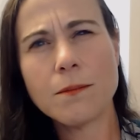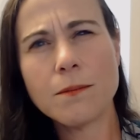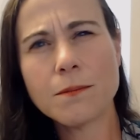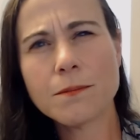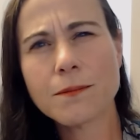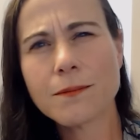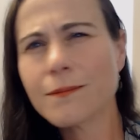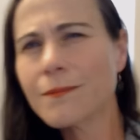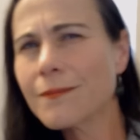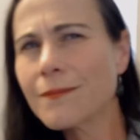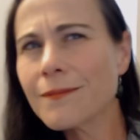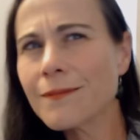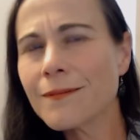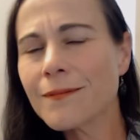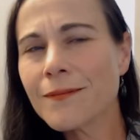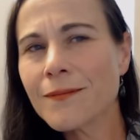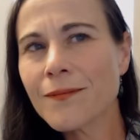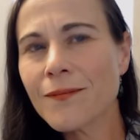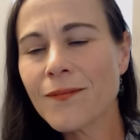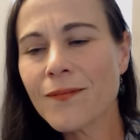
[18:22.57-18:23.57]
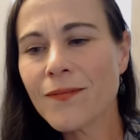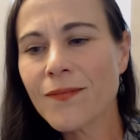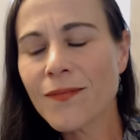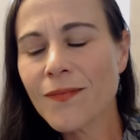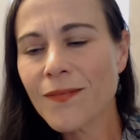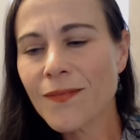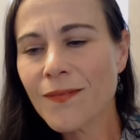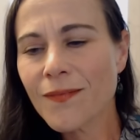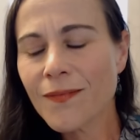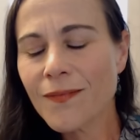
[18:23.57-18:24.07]

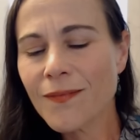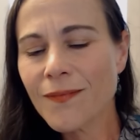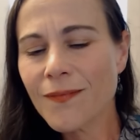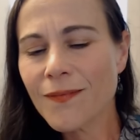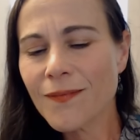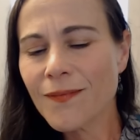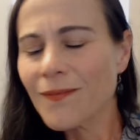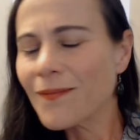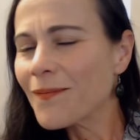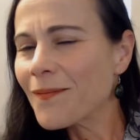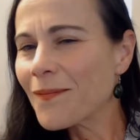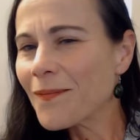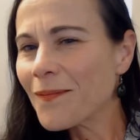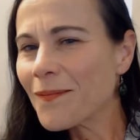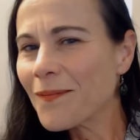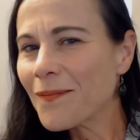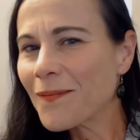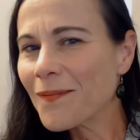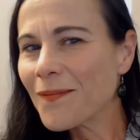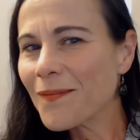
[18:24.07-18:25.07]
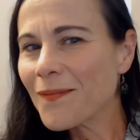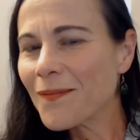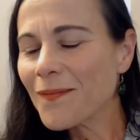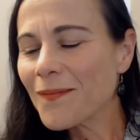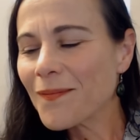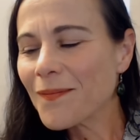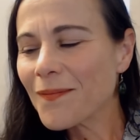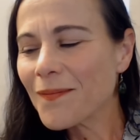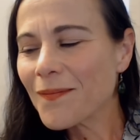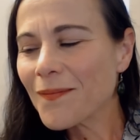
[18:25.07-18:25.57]

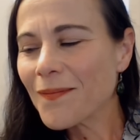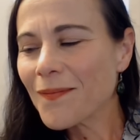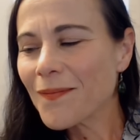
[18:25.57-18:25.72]
Nothing is said.